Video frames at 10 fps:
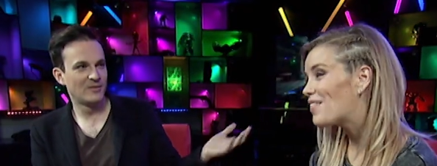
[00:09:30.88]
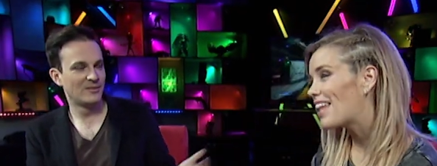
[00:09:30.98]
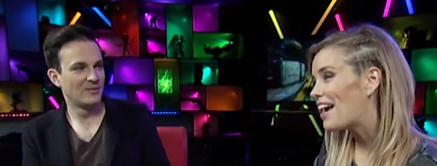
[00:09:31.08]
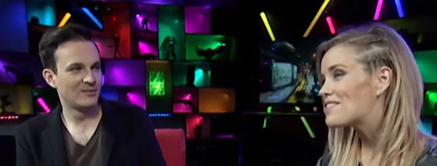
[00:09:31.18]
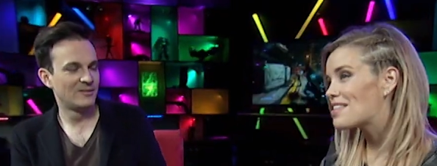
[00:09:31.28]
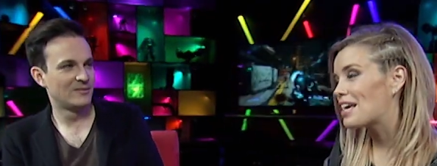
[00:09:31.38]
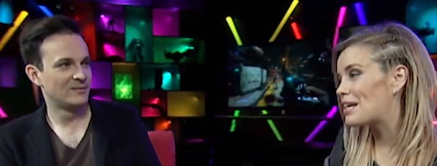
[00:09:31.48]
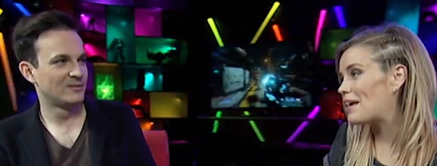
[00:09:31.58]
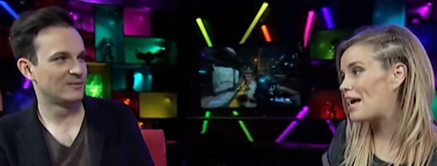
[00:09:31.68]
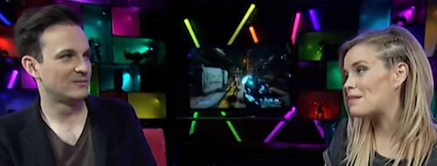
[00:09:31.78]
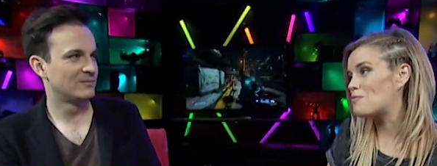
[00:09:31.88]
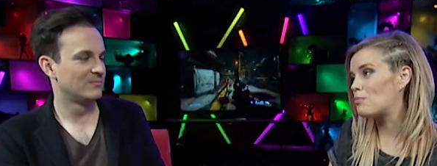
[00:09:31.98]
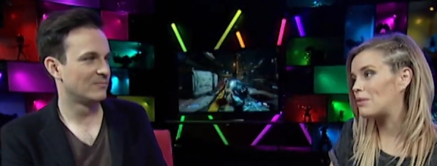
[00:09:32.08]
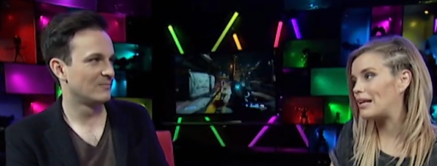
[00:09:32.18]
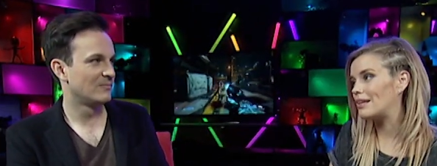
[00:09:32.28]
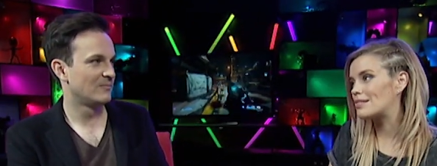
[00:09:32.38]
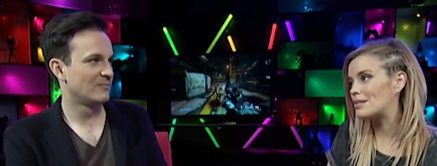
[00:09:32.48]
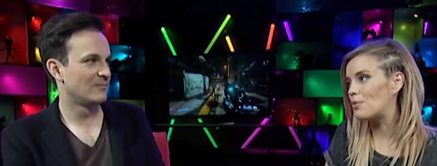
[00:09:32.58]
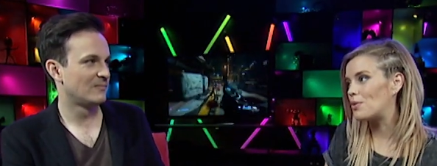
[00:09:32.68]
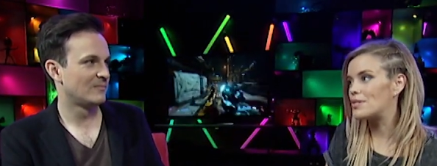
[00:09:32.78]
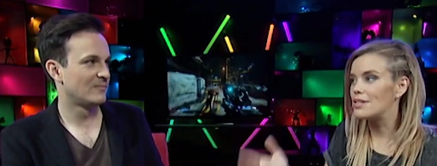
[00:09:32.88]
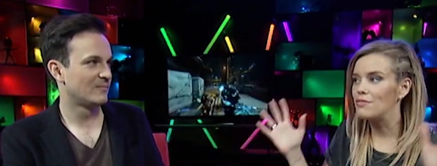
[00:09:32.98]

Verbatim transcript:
Speaker 1: well, they have said they're going to be adding more playlists and modes in